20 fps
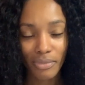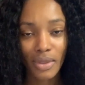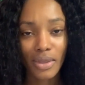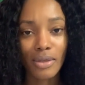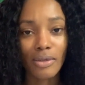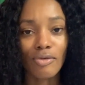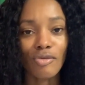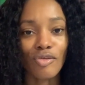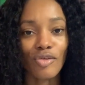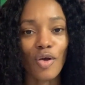
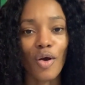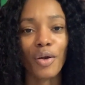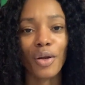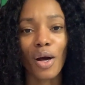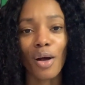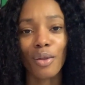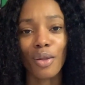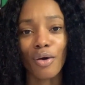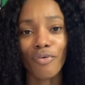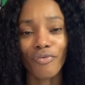start
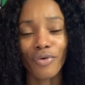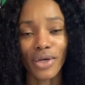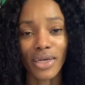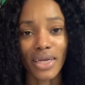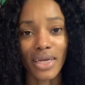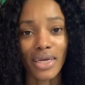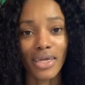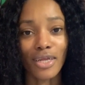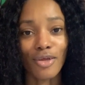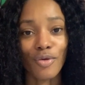all over
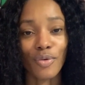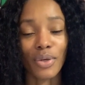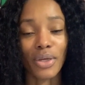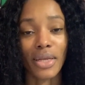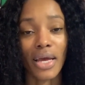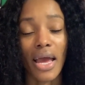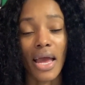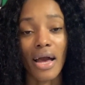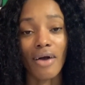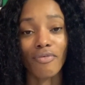again and you can
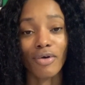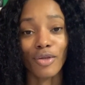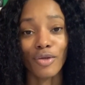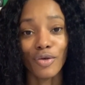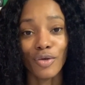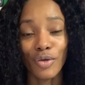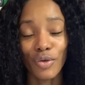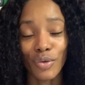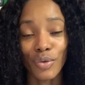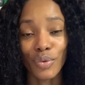have a
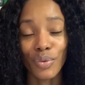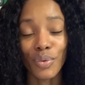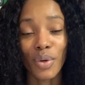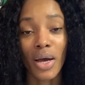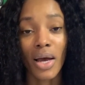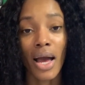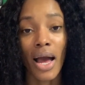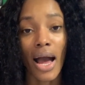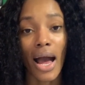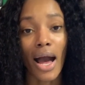new
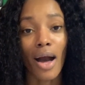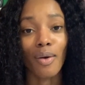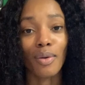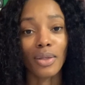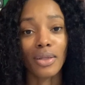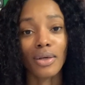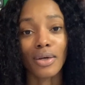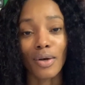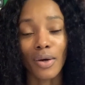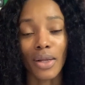
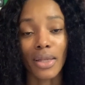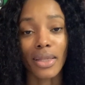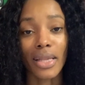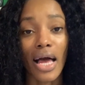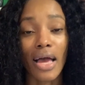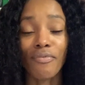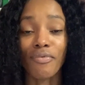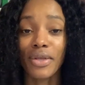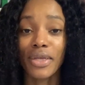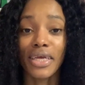outlook on
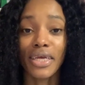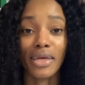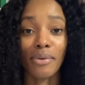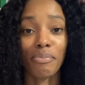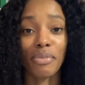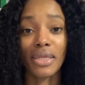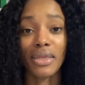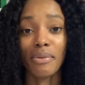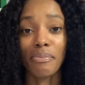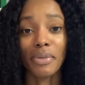life and it can
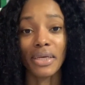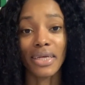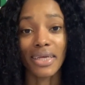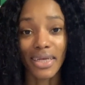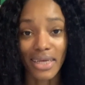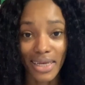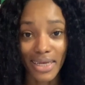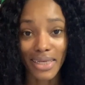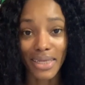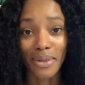be the
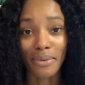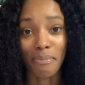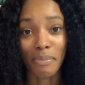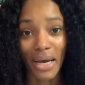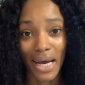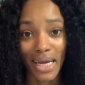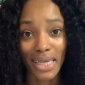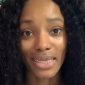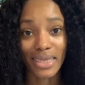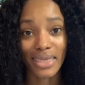beginning
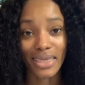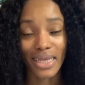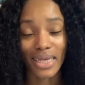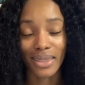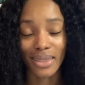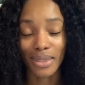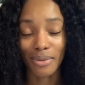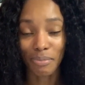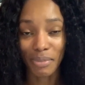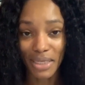
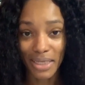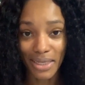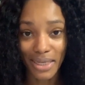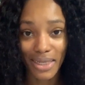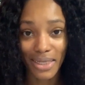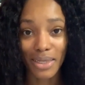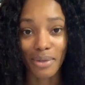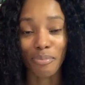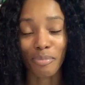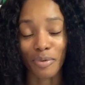mindset the
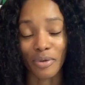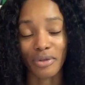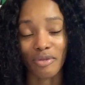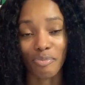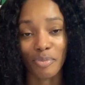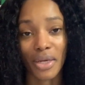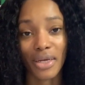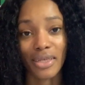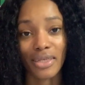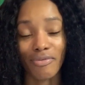beginning
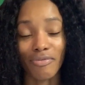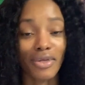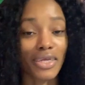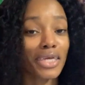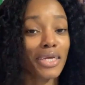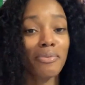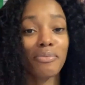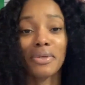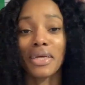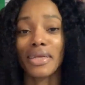perspective to
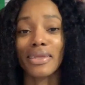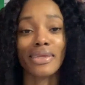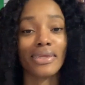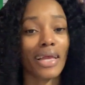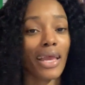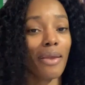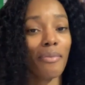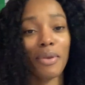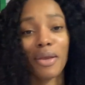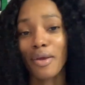keep that
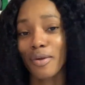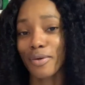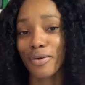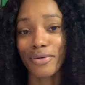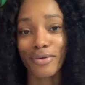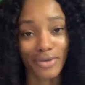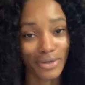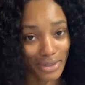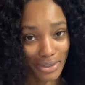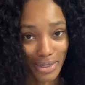same
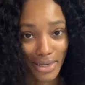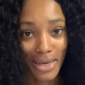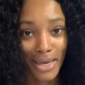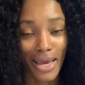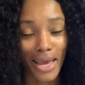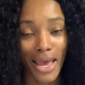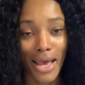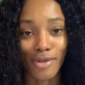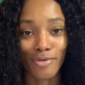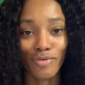energy
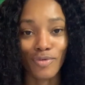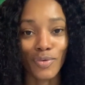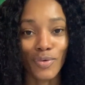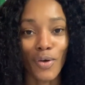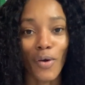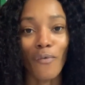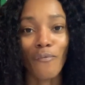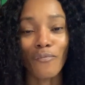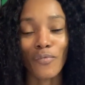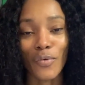as you
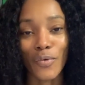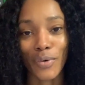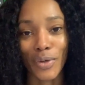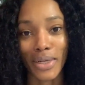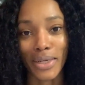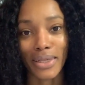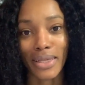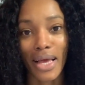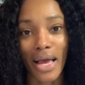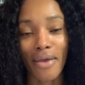go forward
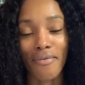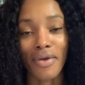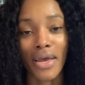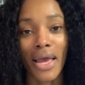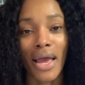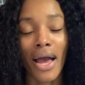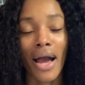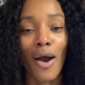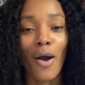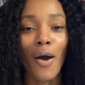in life
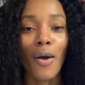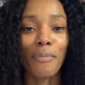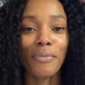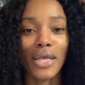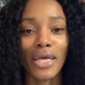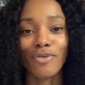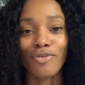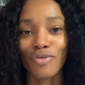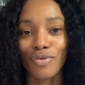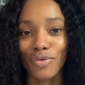hope
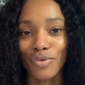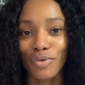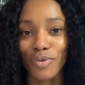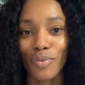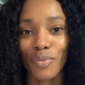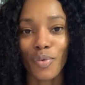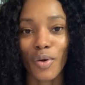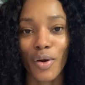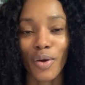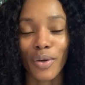that you do
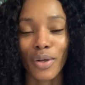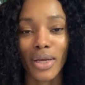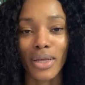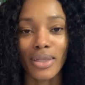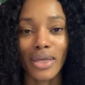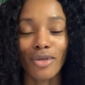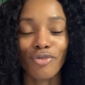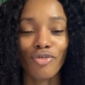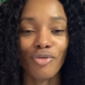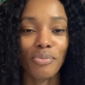the work
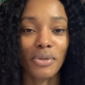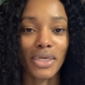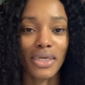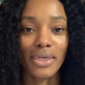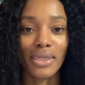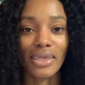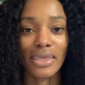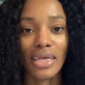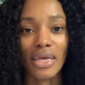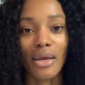and that you
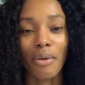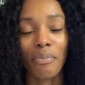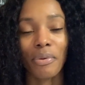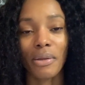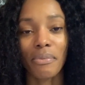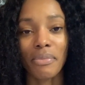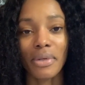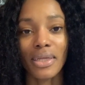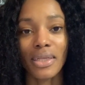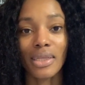begin to
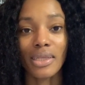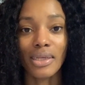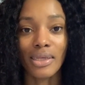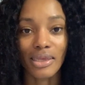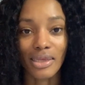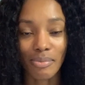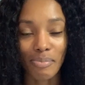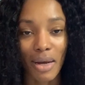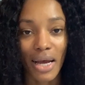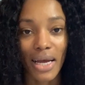implement
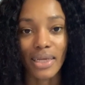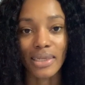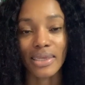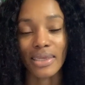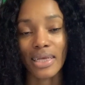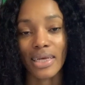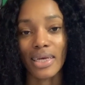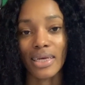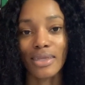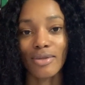this
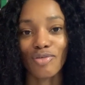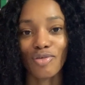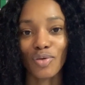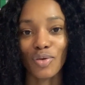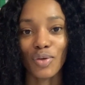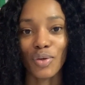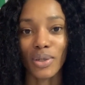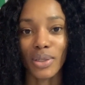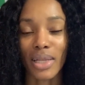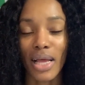mindset into
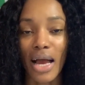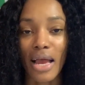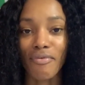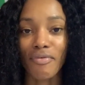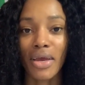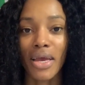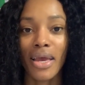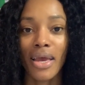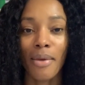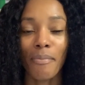your life
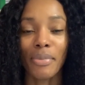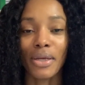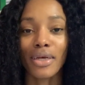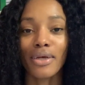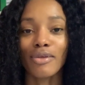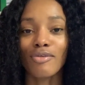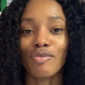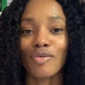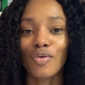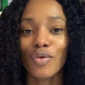
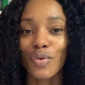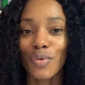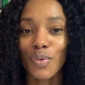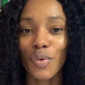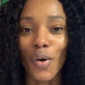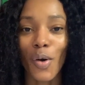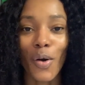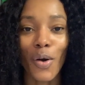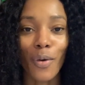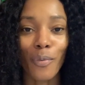because
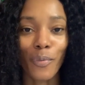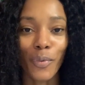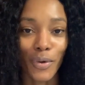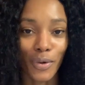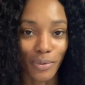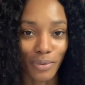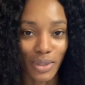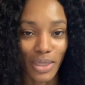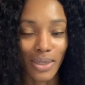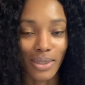you are
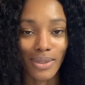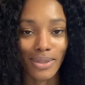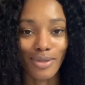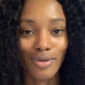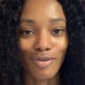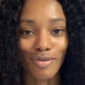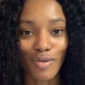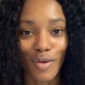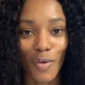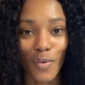worth the
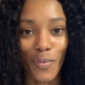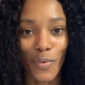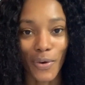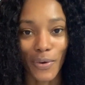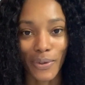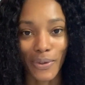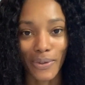soul work